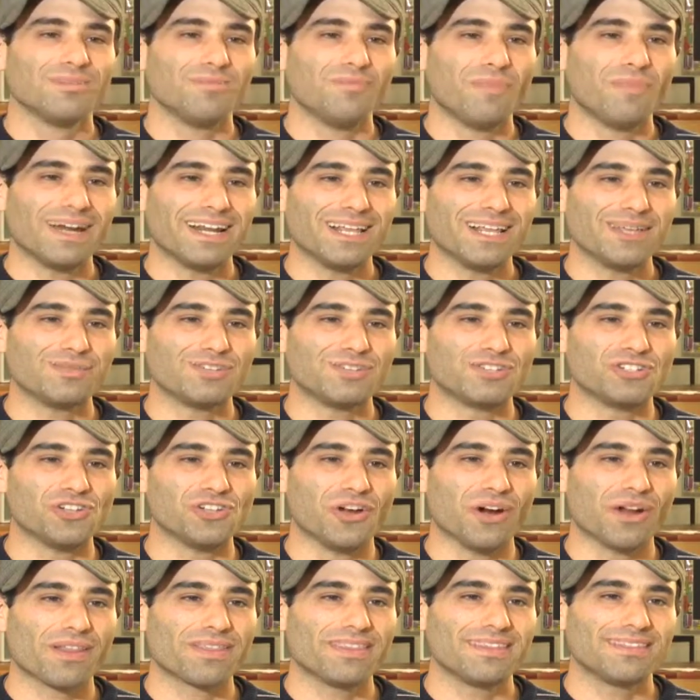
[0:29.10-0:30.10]
My name is
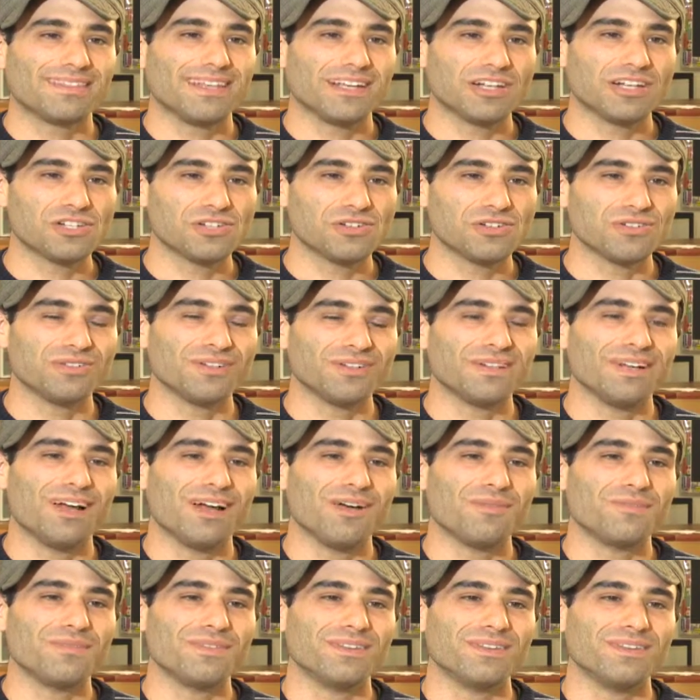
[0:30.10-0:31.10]
Jonathan Tesher, and
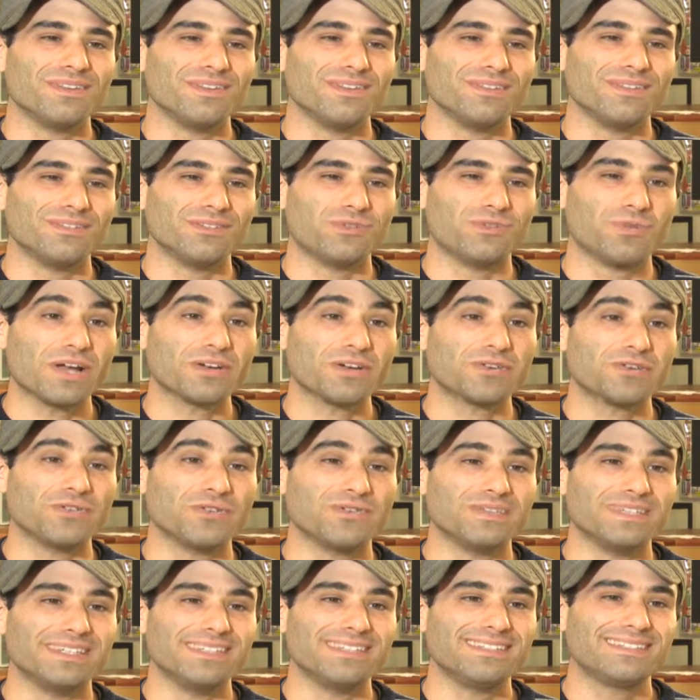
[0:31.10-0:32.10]
I'm the director
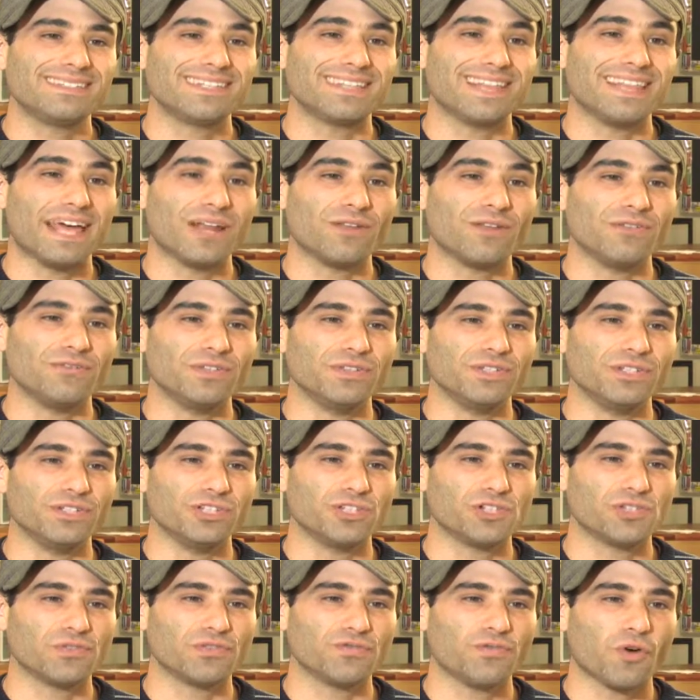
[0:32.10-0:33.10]
of the East Atlanta
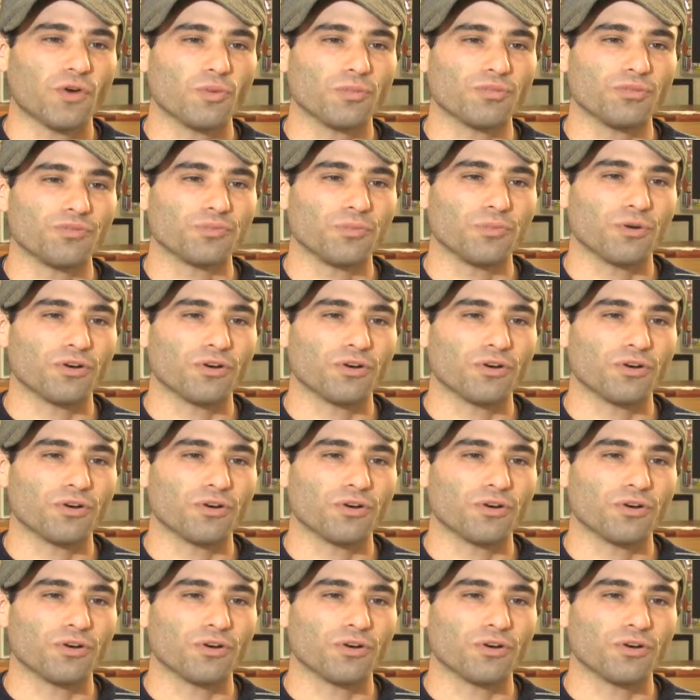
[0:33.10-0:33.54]
Village Farmers